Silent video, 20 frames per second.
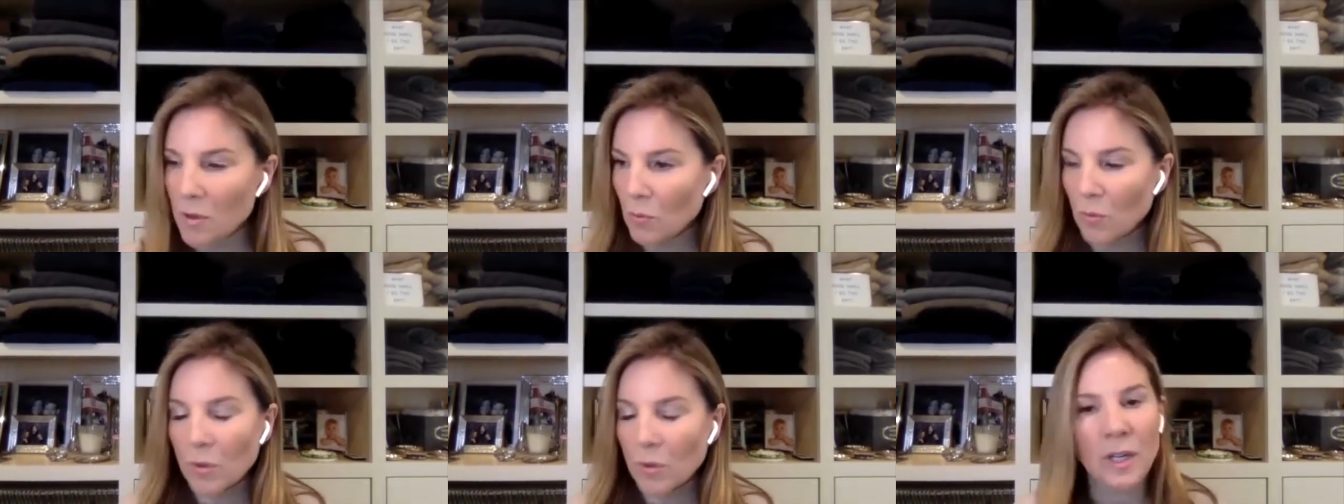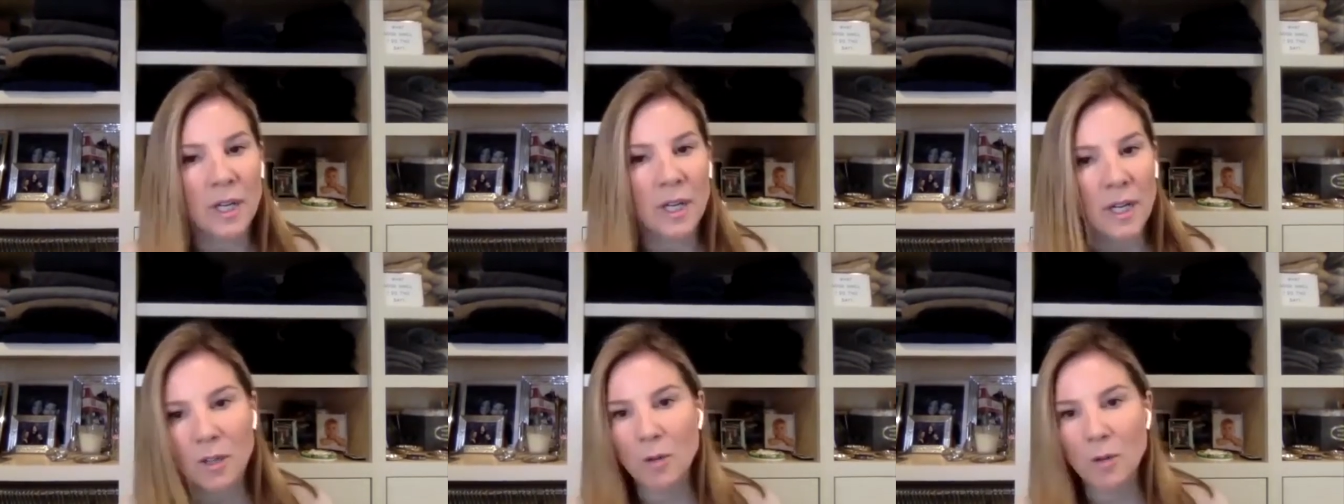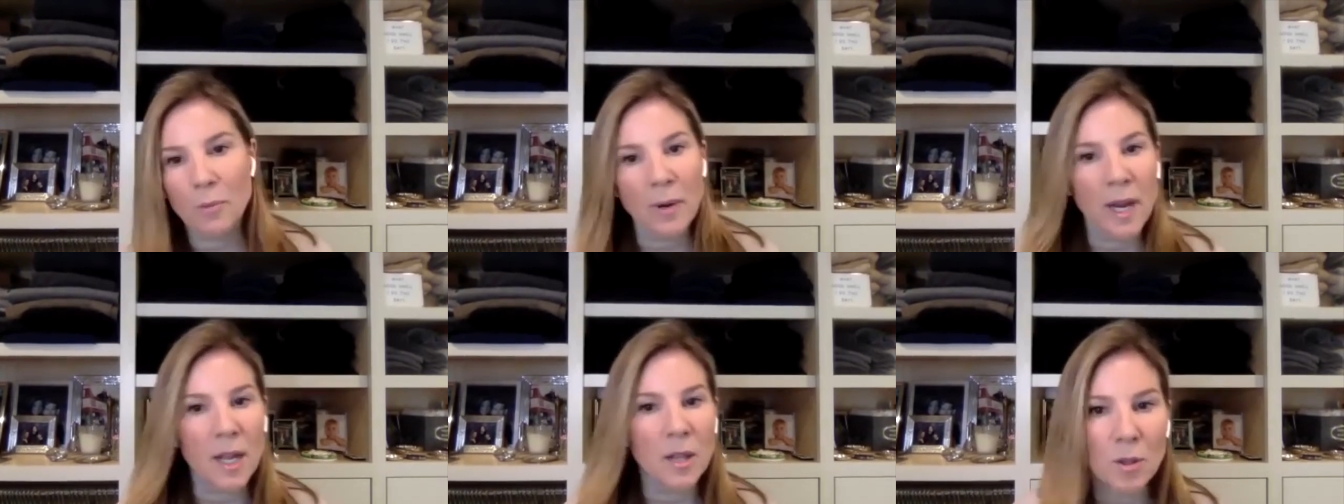they're working,
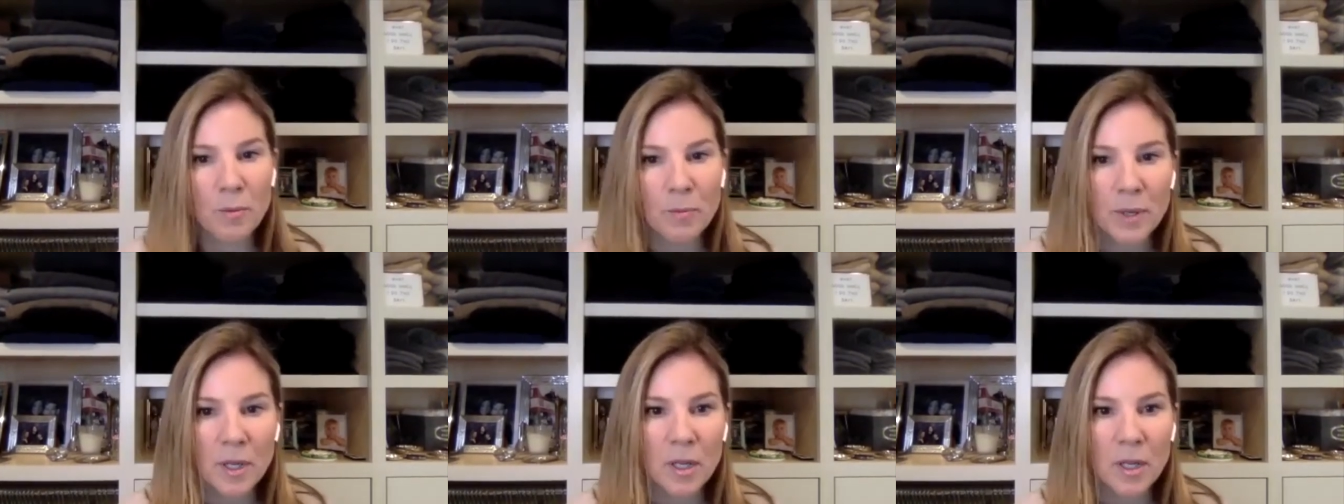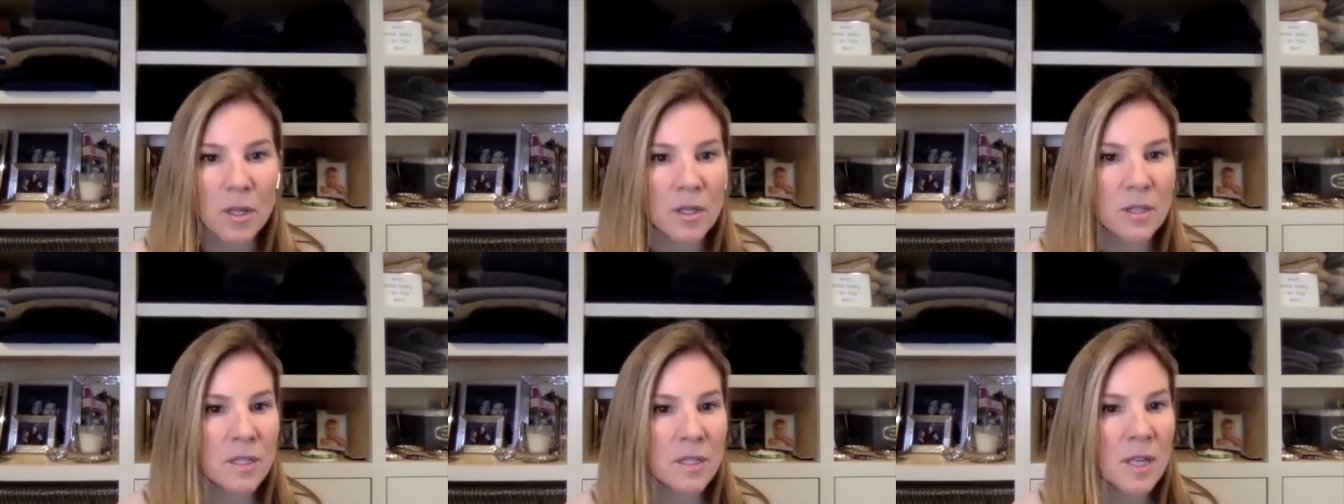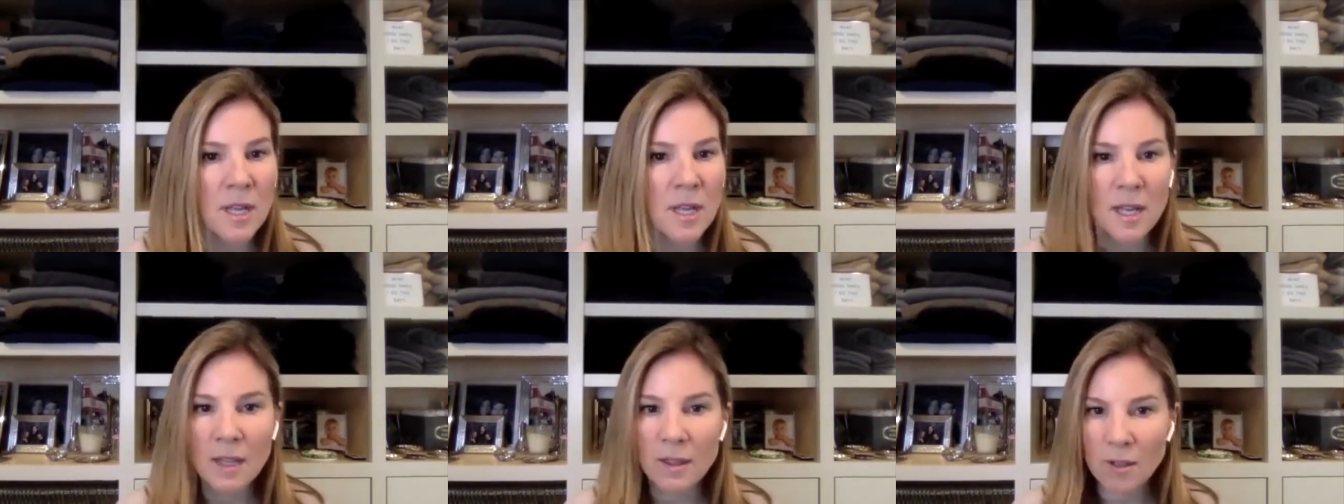they're paying their bills,
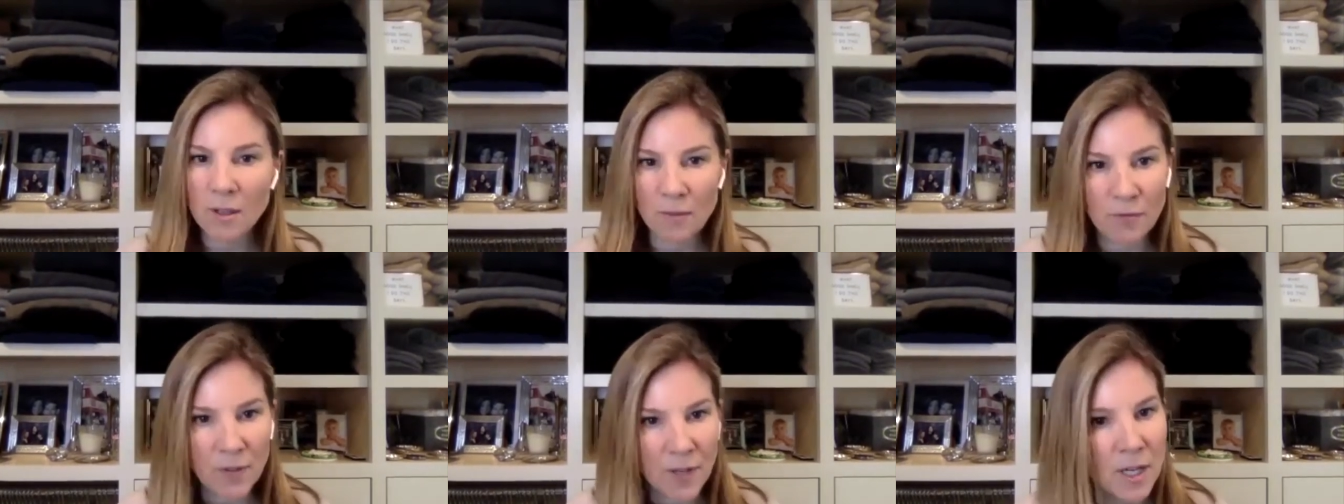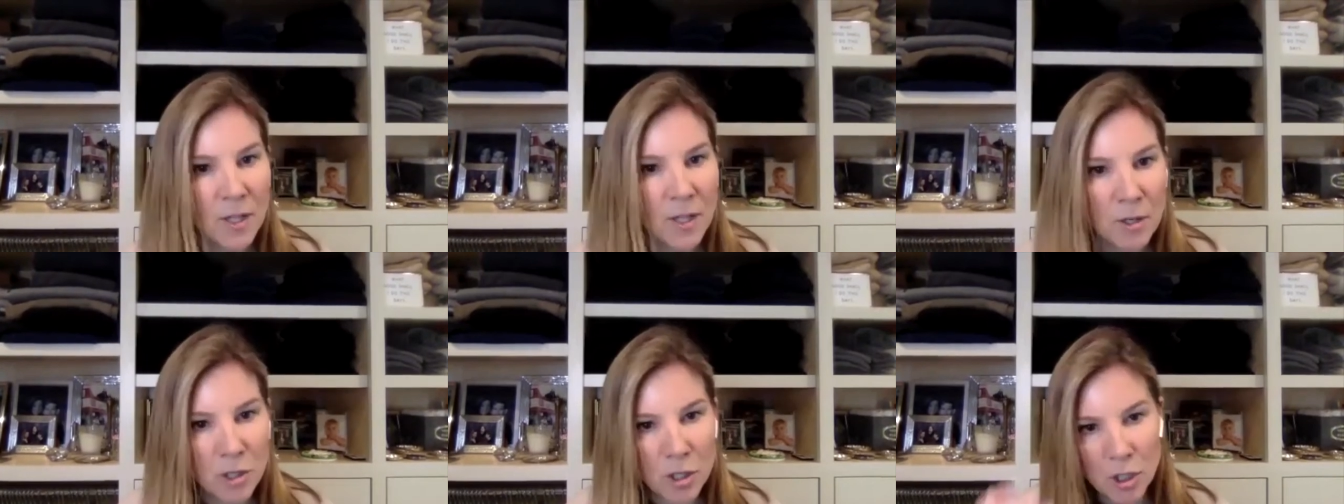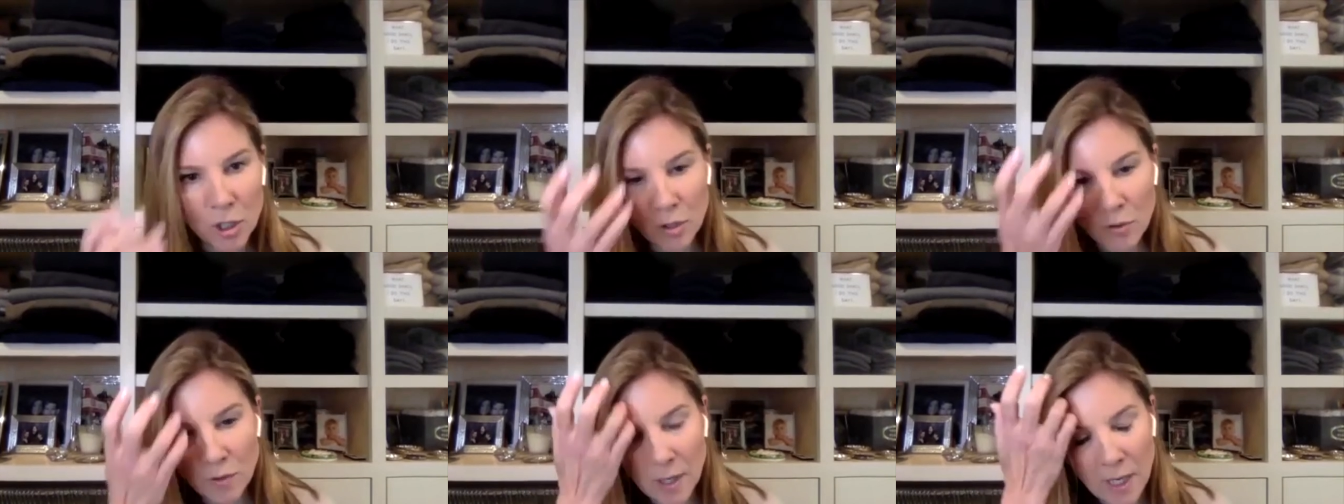they're feeding their
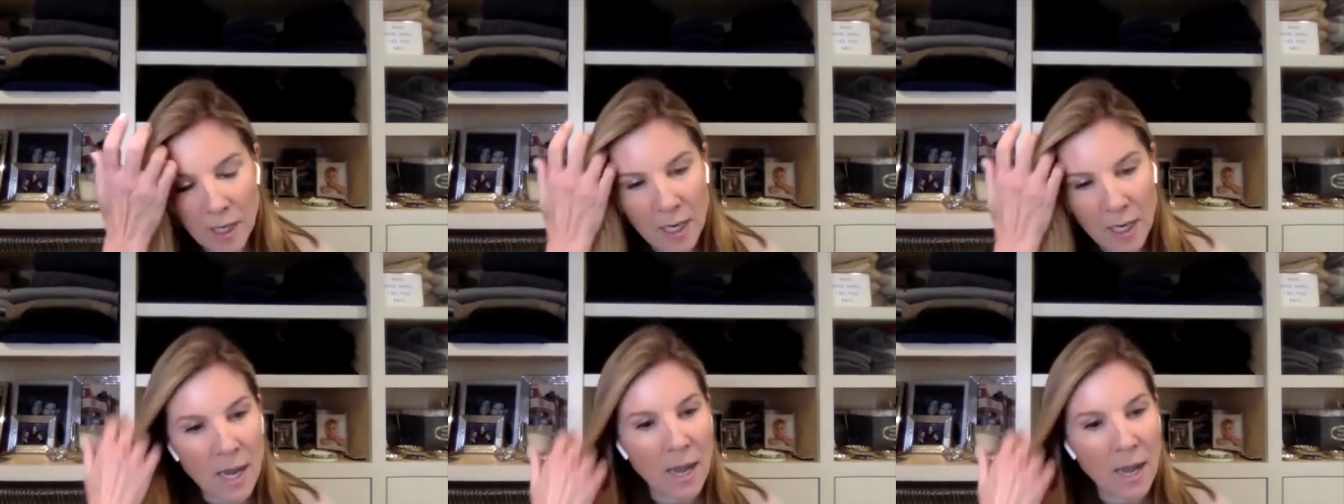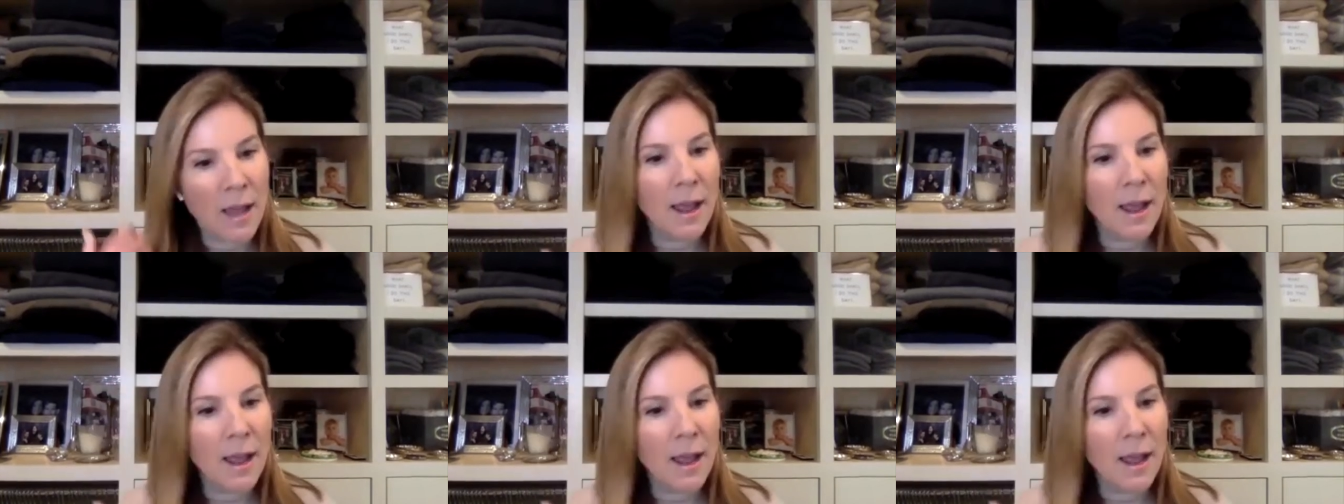children,